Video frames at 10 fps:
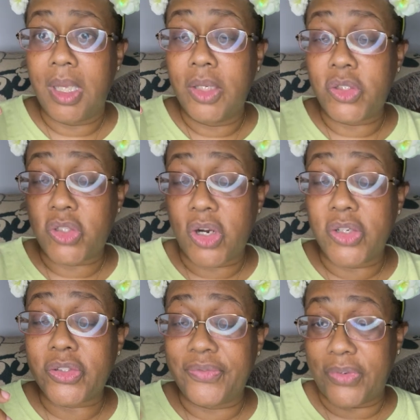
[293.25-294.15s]
to
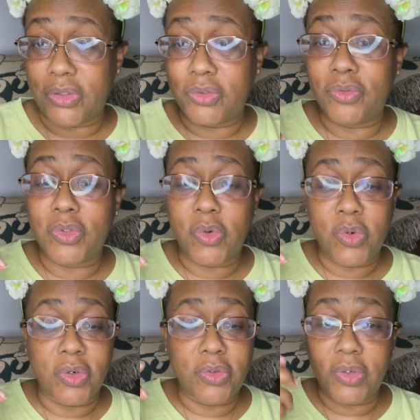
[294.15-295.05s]
charge your phone
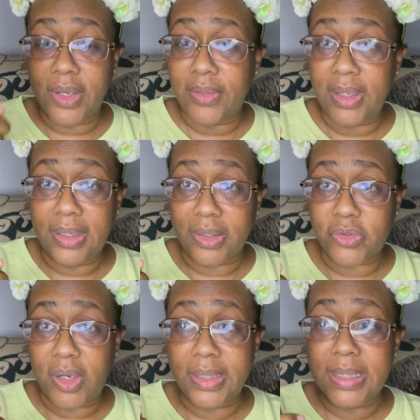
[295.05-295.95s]
or your other
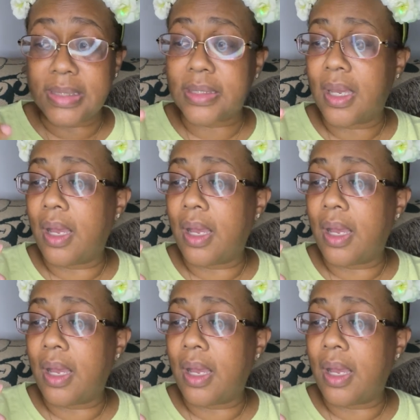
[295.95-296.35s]
electronics.